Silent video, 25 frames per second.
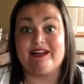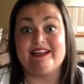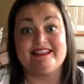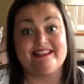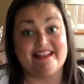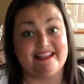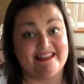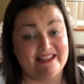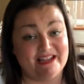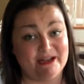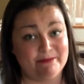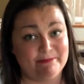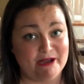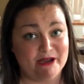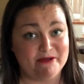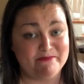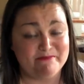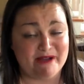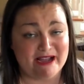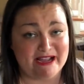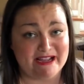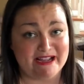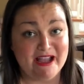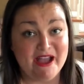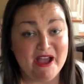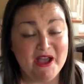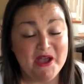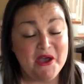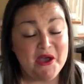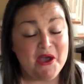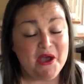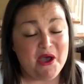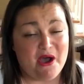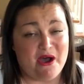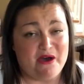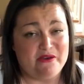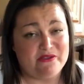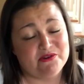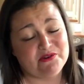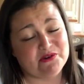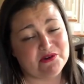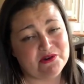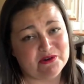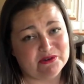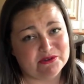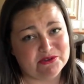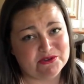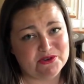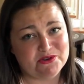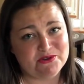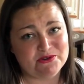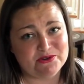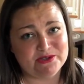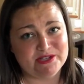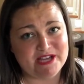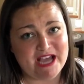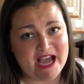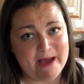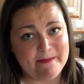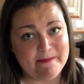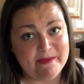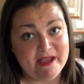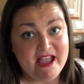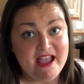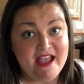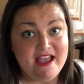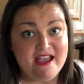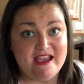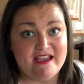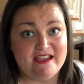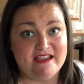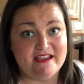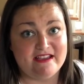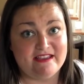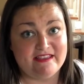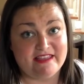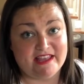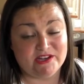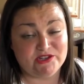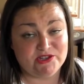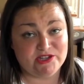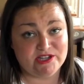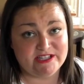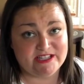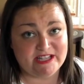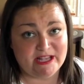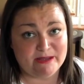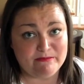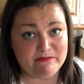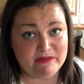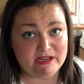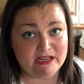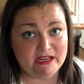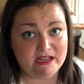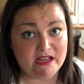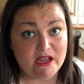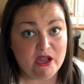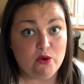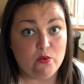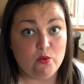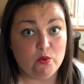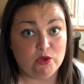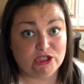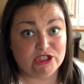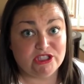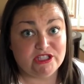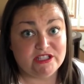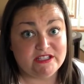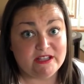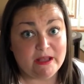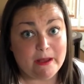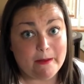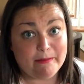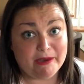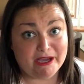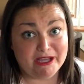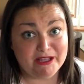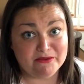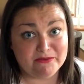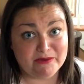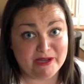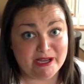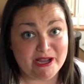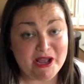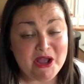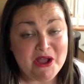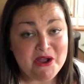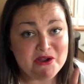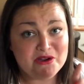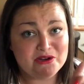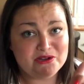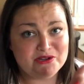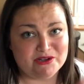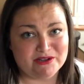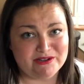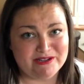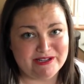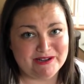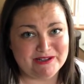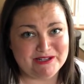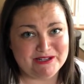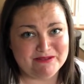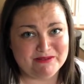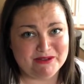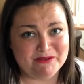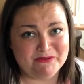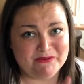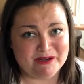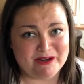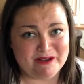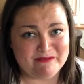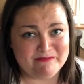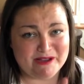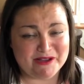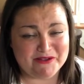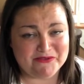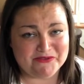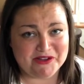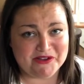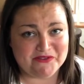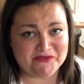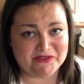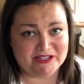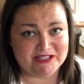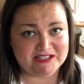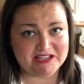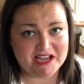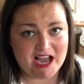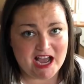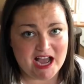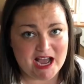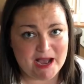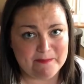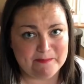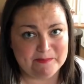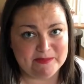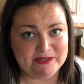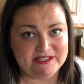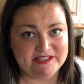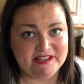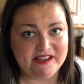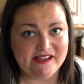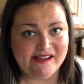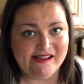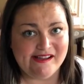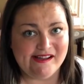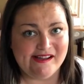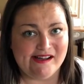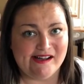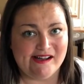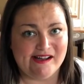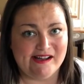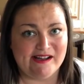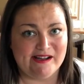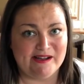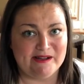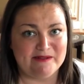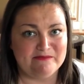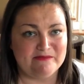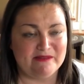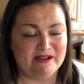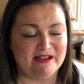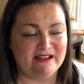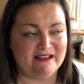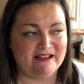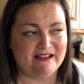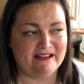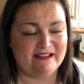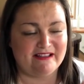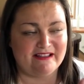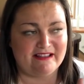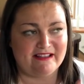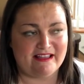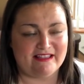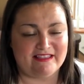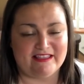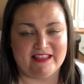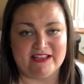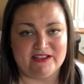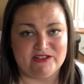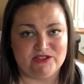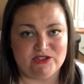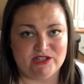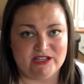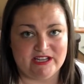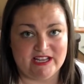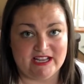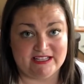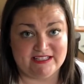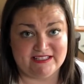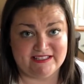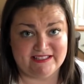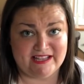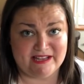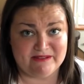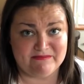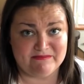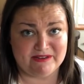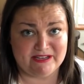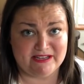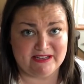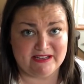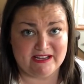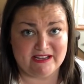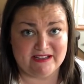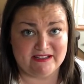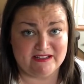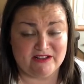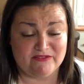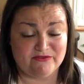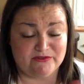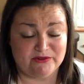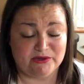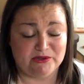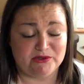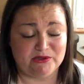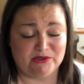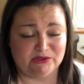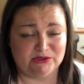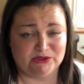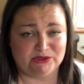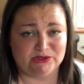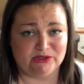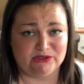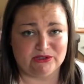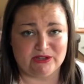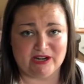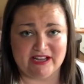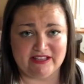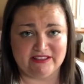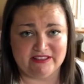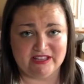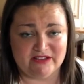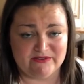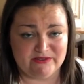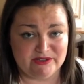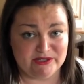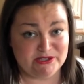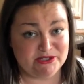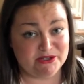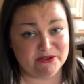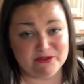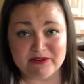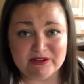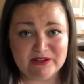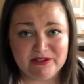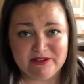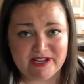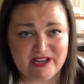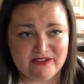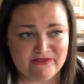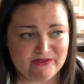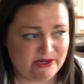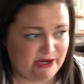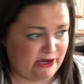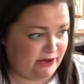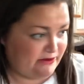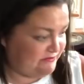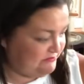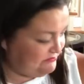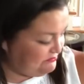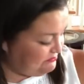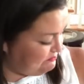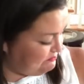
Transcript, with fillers: but I said that about my other cold shoulder top that she sent me, which is, by the way, turned out to be one of my favorite tops. Um, that she has sent me uh, for a cold shoulder. I love it. So you never know.